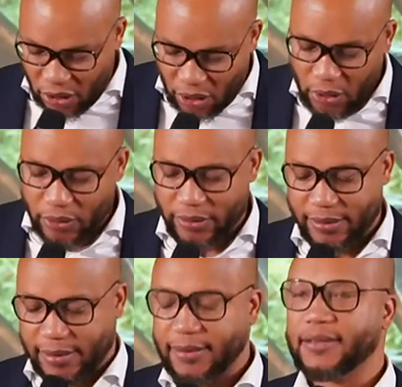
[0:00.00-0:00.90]

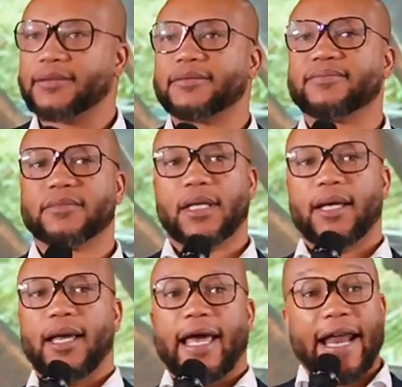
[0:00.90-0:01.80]
hurt.
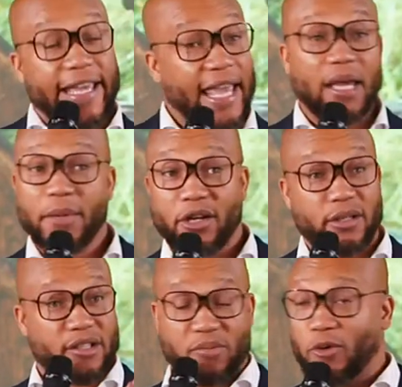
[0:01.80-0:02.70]
And I came here
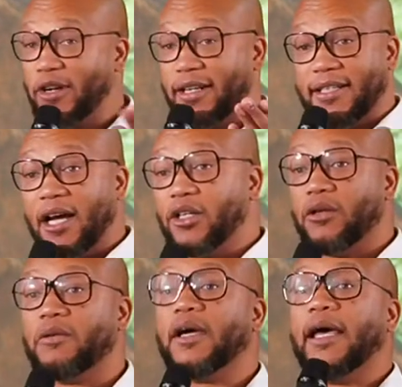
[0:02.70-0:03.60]
this morning to tell
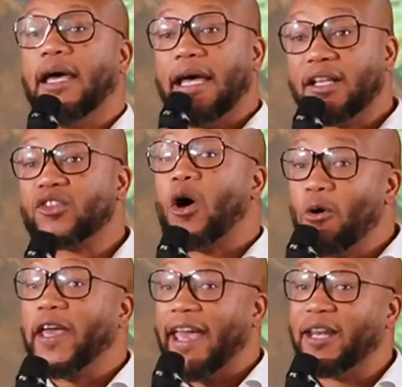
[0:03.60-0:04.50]
you it's
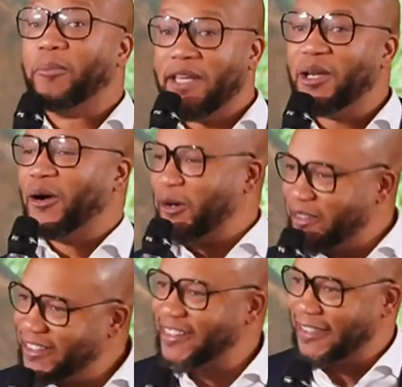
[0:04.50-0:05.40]
okay to be
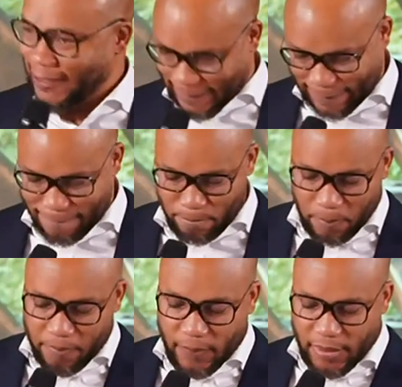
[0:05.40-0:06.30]
hurt.
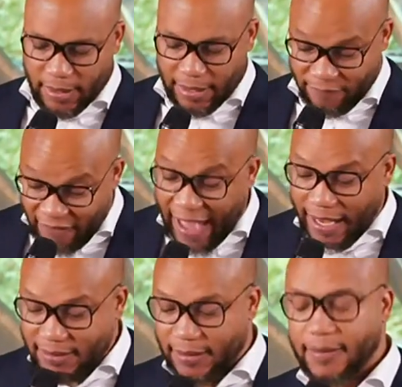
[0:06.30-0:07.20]
In
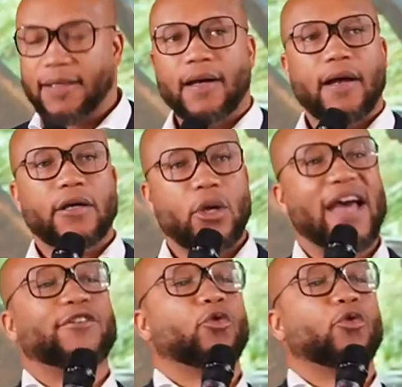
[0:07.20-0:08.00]
fact, you have a